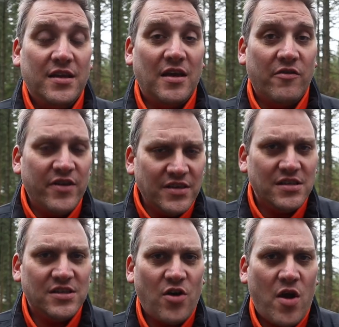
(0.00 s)
Now
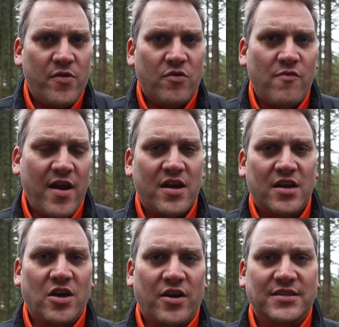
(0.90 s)
this assignment
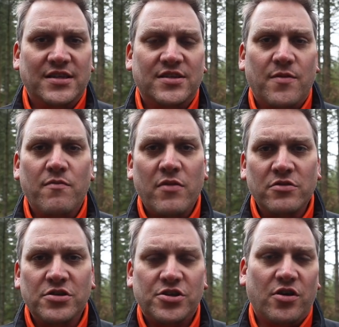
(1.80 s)
recognises that
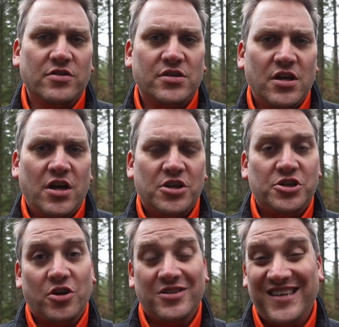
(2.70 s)
most shots are
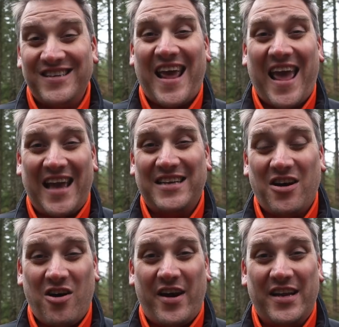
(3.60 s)
shot at head
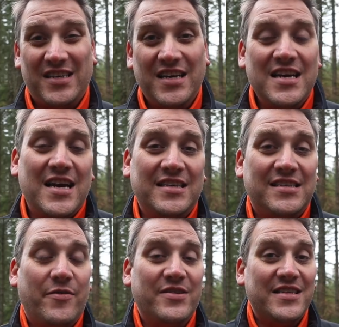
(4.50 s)
height, and
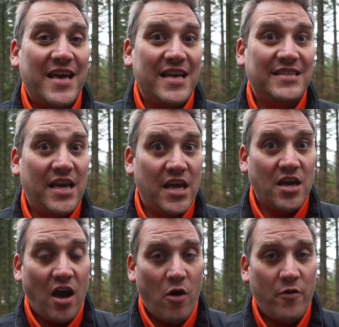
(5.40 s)
so it's there to
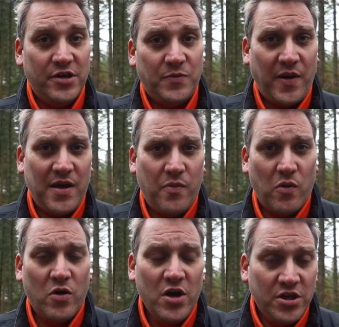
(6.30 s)
encourage
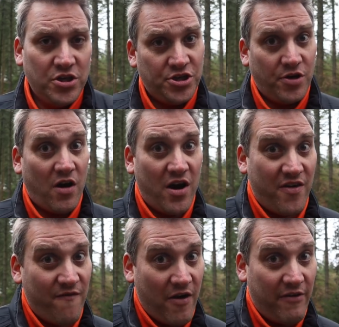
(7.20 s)
people to shoot
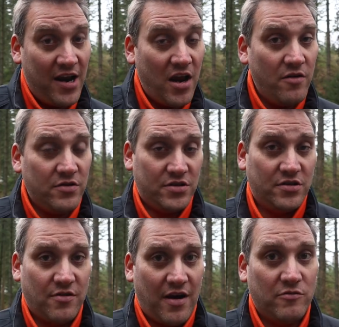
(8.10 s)
either very low to
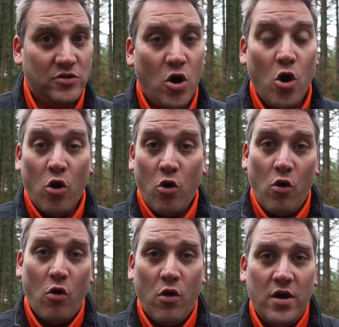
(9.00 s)
the ground,
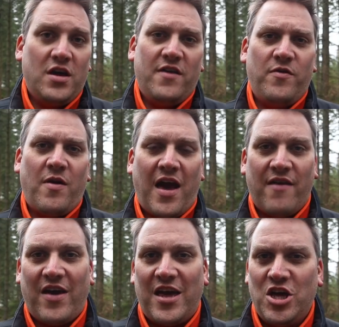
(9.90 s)
or if you
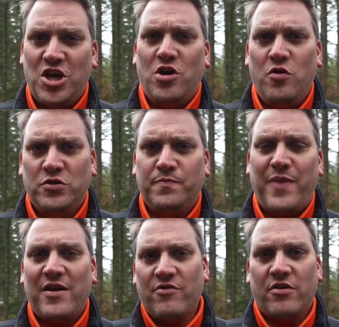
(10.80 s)
have a huge
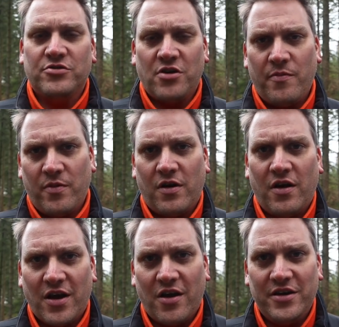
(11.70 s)
Benro tripod
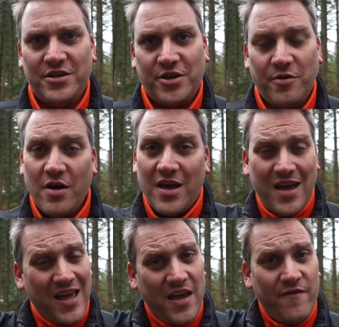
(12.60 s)
like I do,
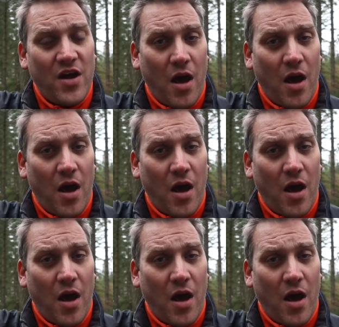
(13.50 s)
even